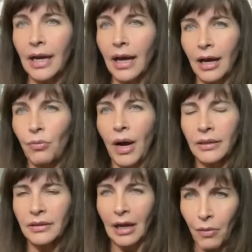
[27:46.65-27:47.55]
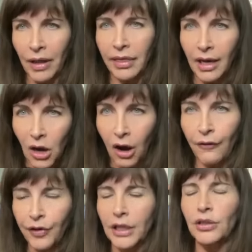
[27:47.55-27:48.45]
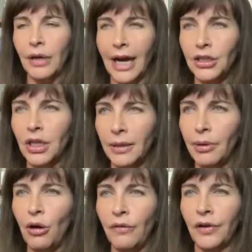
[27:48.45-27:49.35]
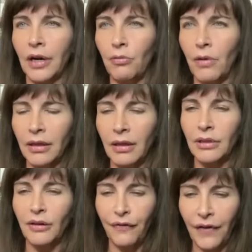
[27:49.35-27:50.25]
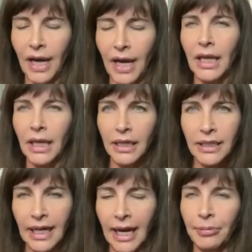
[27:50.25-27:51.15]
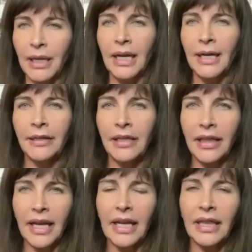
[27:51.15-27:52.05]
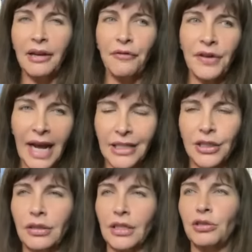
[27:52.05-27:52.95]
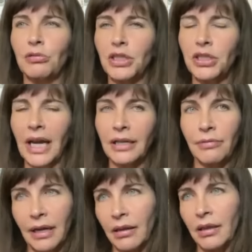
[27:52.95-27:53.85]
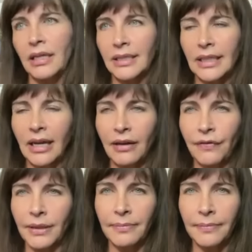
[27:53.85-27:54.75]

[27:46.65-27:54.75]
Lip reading: I want the conflict to actually be over. I want them to finally accept that they can live next to the Jewish state rather than instead of it.